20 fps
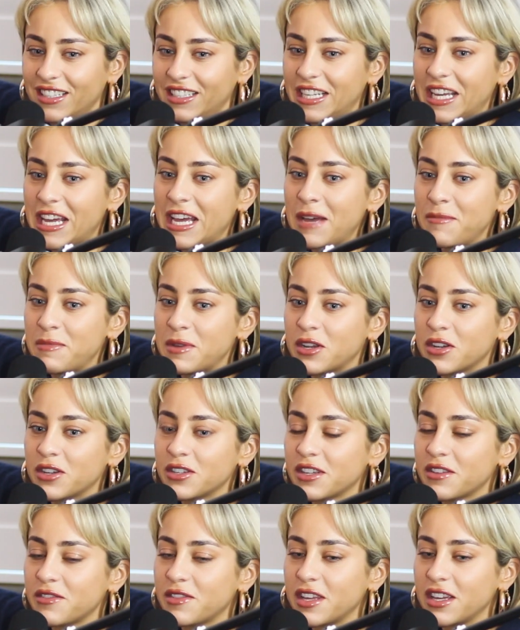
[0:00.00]
Yeah,
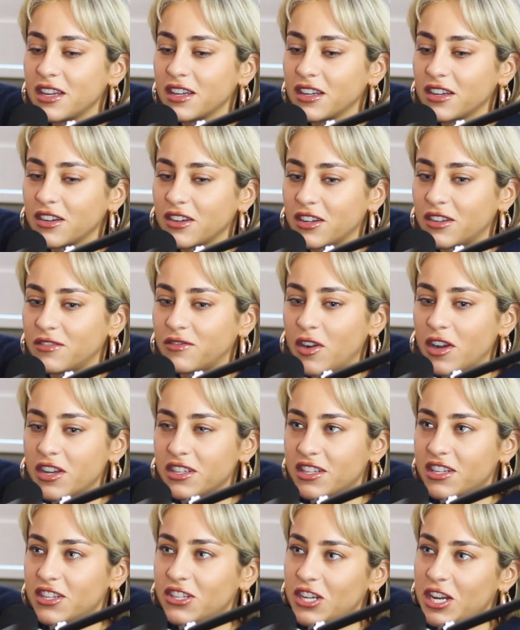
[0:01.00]
because I think
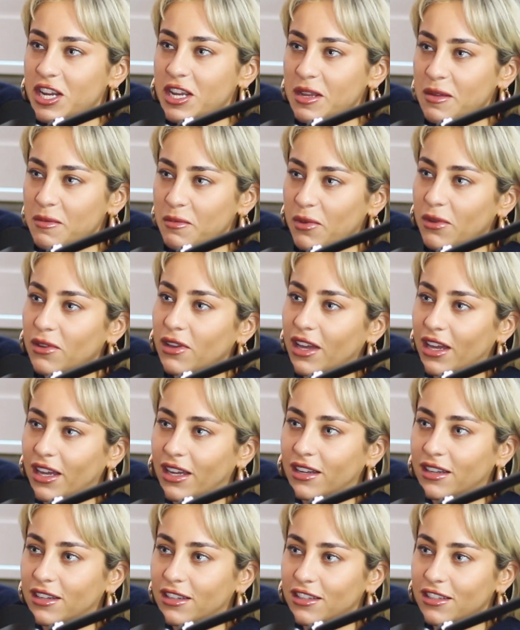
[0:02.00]
advice is cheap,
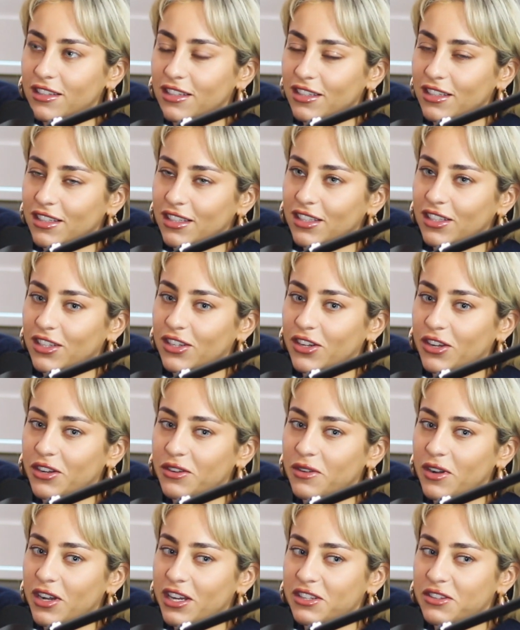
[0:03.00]
and you
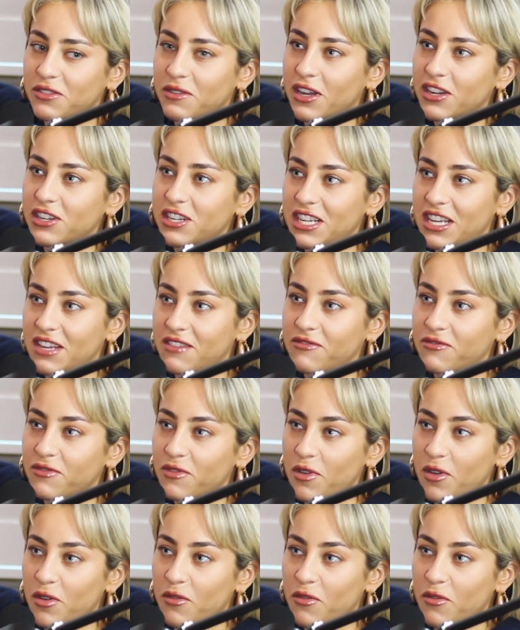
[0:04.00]
know, I do actually give